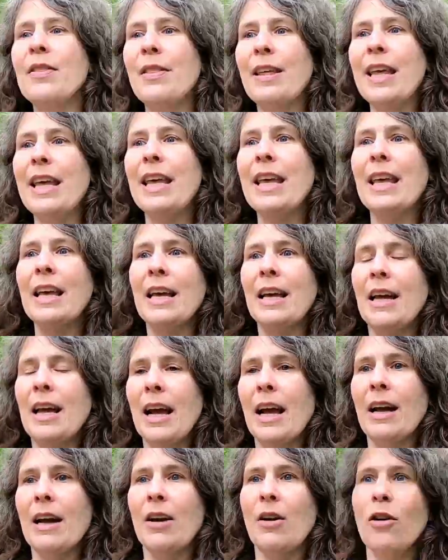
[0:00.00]
the
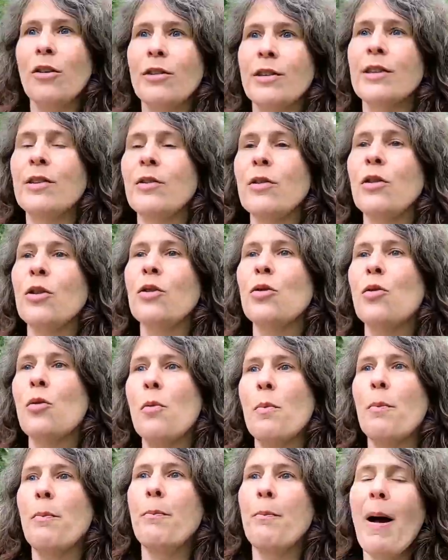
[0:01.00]

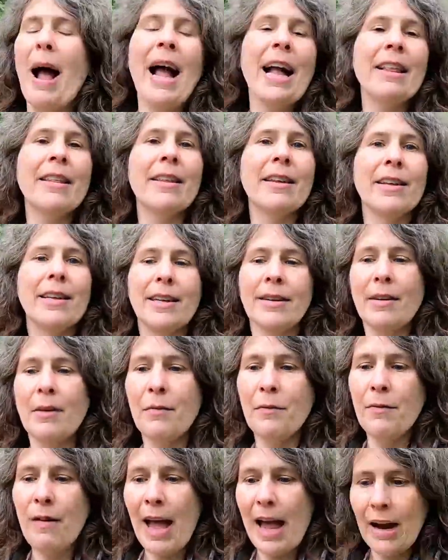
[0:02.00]
horizontal pattern
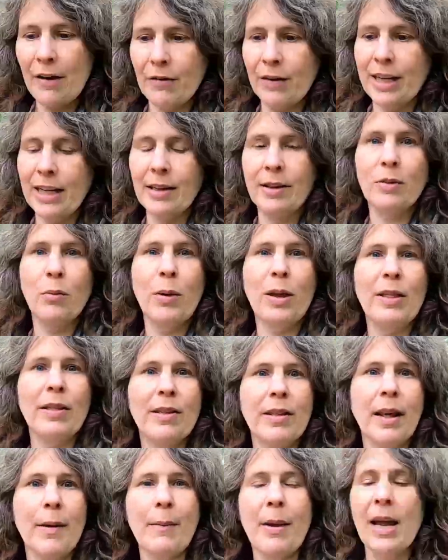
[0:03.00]
varies, with
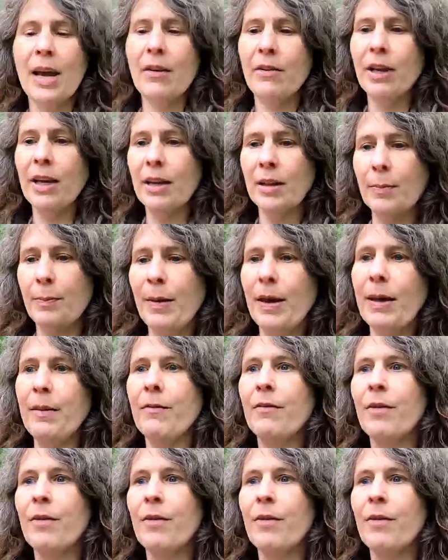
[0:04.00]
some areas being